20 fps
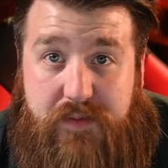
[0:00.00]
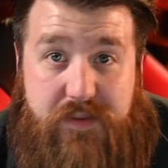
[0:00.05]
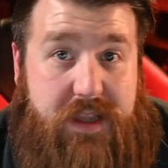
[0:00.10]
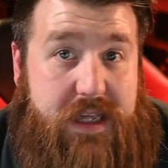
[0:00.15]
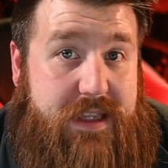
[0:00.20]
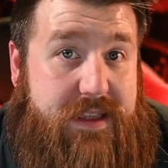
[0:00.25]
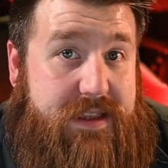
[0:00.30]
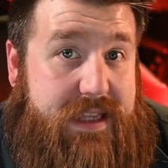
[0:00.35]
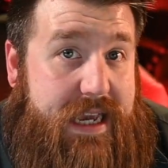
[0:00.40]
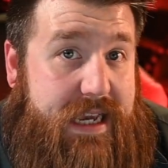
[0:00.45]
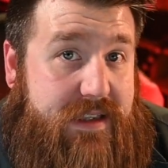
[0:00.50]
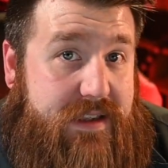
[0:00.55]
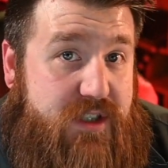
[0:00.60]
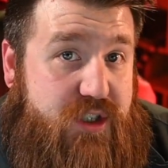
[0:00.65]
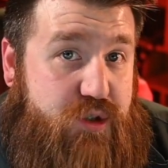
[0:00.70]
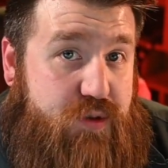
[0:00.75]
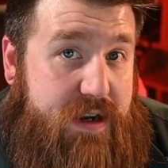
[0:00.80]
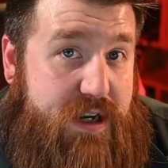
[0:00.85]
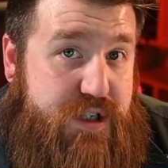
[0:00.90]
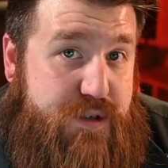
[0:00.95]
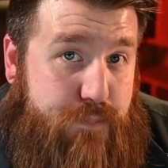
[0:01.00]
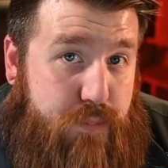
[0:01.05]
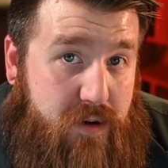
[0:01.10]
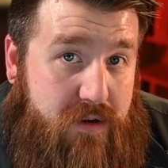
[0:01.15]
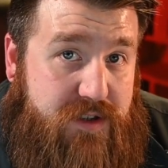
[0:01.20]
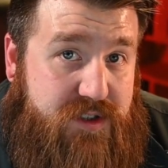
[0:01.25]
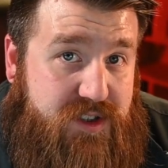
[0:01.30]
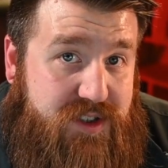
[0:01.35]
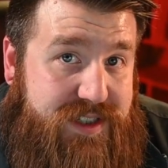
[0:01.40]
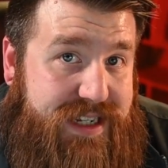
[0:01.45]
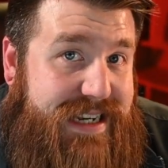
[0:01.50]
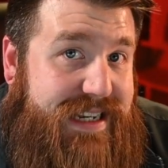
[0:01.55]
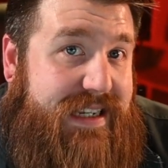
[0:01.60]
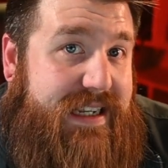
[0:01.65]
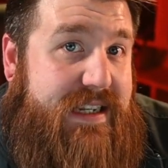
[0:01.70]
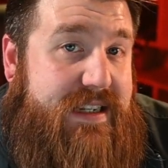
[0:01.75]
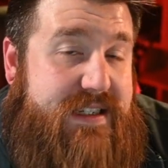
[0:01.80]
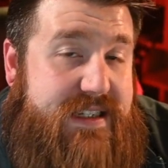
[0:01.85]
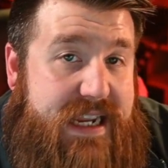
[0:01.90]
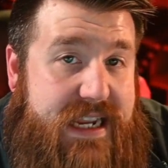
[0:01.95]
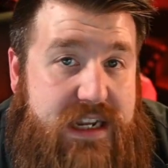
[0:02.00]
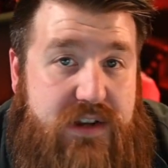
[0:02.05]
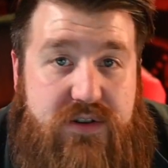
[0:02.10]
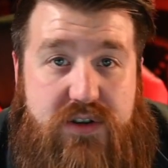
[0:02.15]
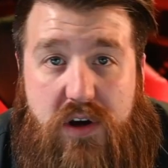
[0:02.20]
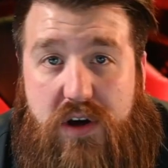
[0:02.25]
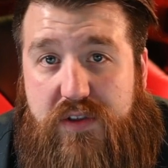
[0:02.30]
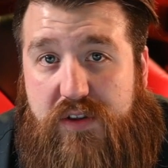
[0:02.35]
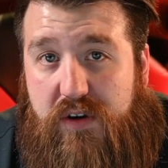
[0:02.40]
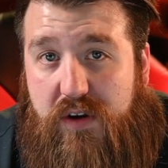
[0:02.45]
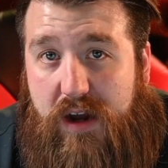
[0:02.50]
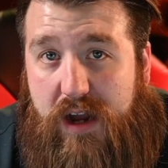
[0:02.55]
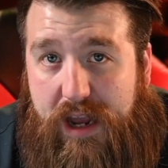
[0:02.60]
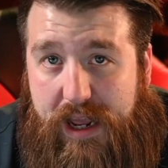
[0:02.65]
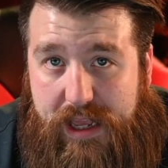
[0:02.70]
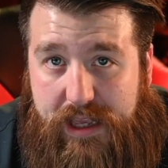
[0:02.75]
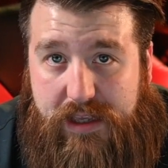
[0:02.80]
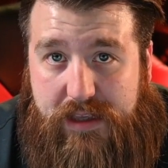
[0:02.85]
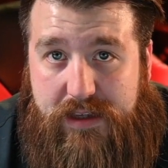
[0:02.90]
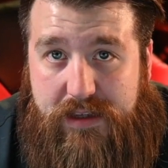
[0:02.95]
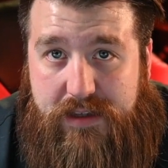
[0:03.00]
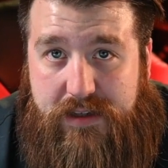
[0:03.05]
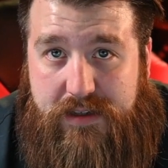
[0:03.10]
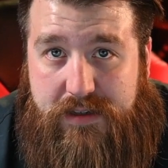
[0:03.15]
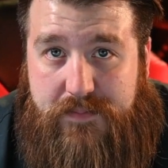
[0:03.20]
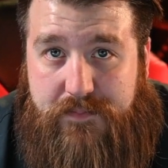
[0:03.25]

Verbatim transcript: They thanked the strange person and continued on their hike.